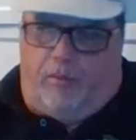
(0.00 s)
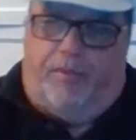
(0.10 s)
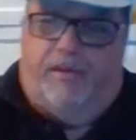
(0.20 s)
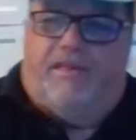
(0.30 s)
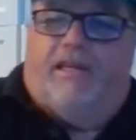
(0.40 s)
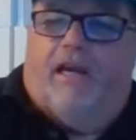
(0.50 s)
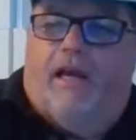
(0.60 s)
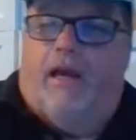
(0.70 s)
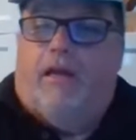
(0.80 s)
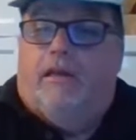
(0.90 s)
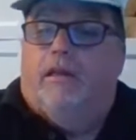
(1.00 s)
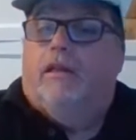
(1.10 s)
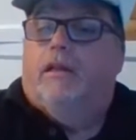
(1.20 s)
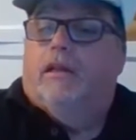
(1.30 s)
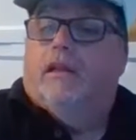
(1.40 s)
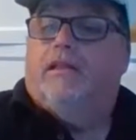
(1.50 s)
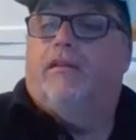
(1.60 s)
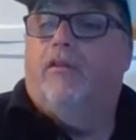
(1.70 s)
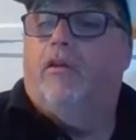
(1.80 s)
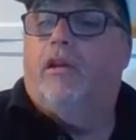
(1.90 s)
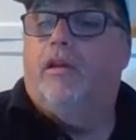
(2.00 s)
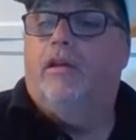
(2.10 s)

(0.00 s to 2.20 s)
But let's have a look.